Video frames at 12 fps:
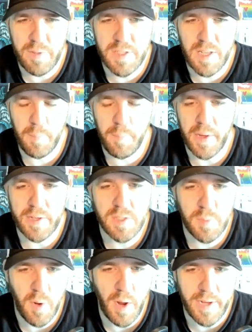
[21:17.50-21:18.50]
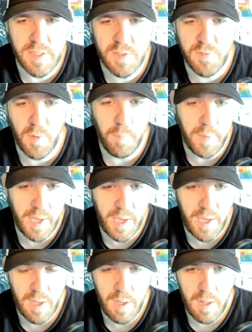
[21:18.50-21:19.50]
I would say the big surprises for
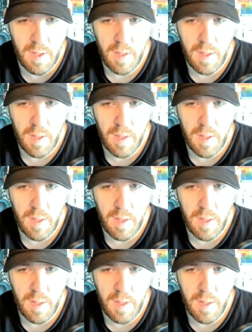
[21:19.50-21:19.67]
me